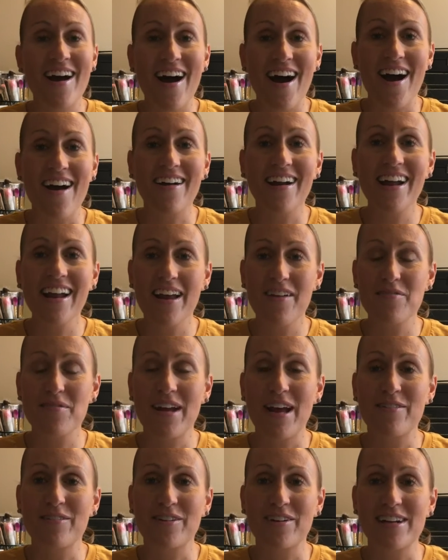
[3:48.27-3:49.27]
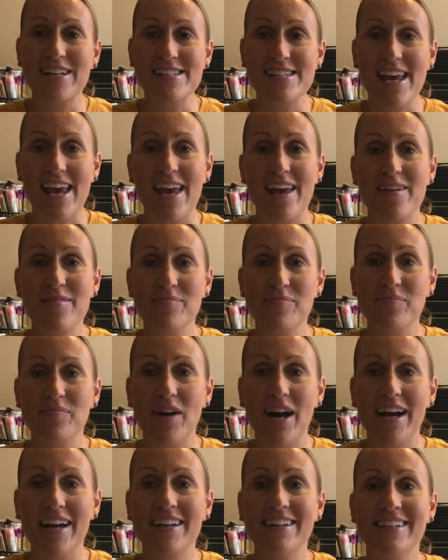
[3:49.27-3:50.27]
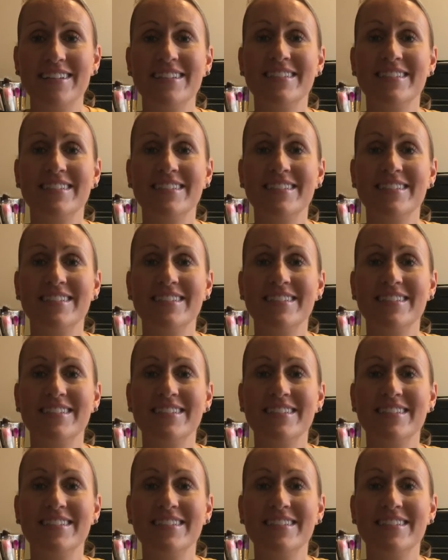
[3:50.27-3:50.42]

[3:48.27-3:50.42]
All right, everybody have a great day. Bye.